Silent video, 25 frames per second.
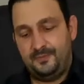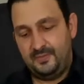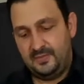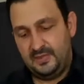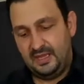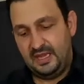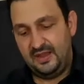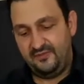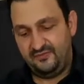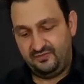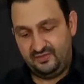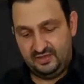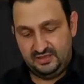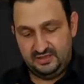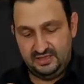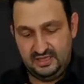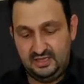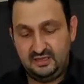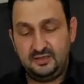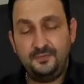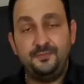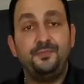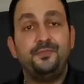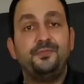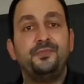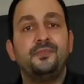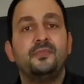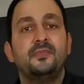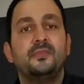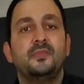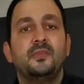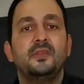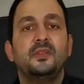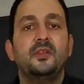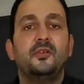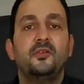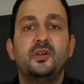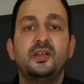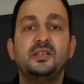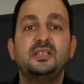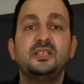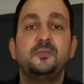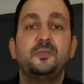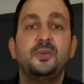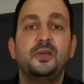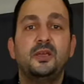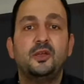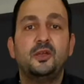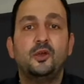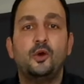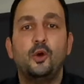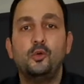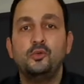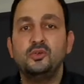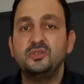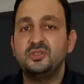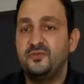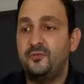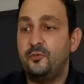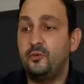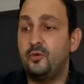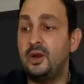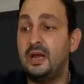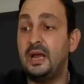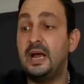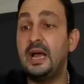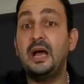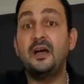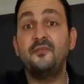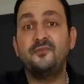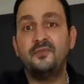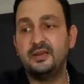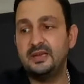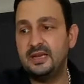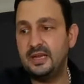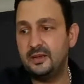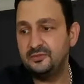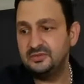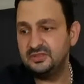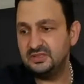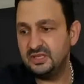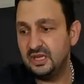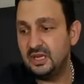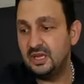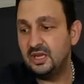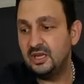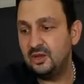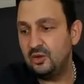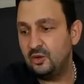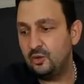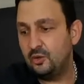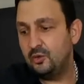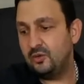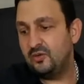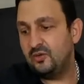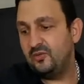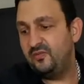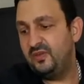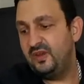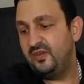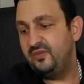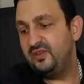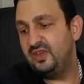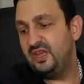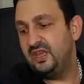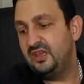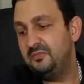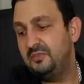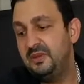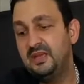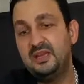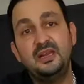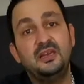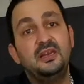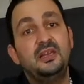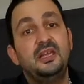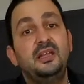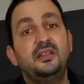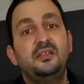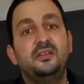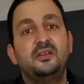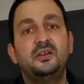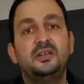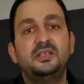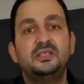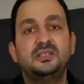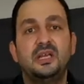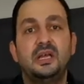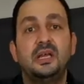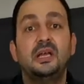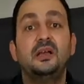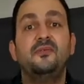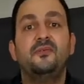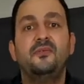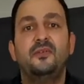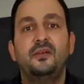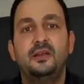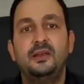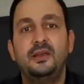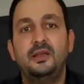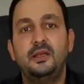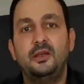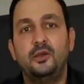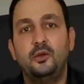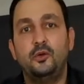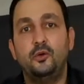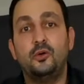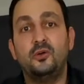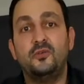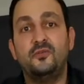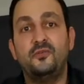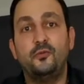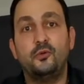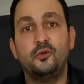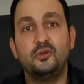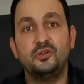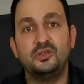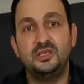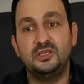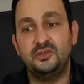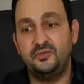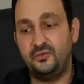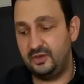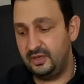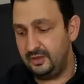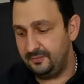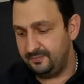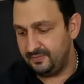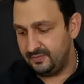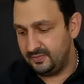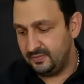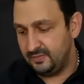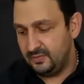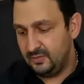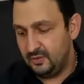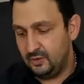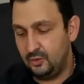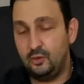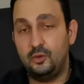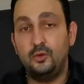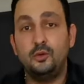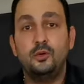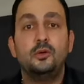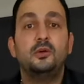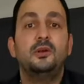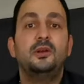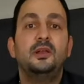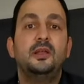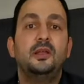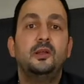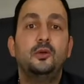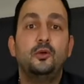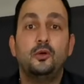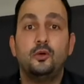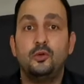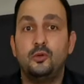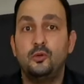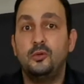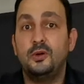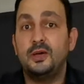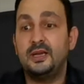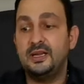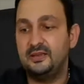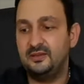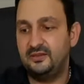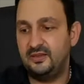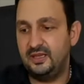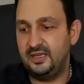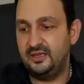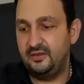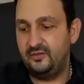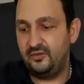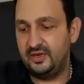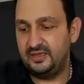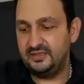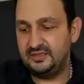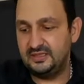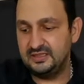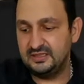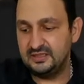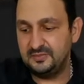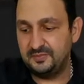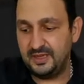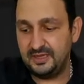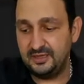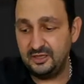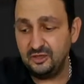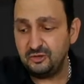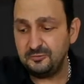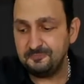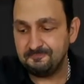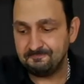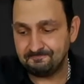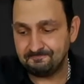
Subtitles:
After that, the recipe calls for 1/2 ounce or 15 milliliters of Licor 43 or Licor 43 in Spanish.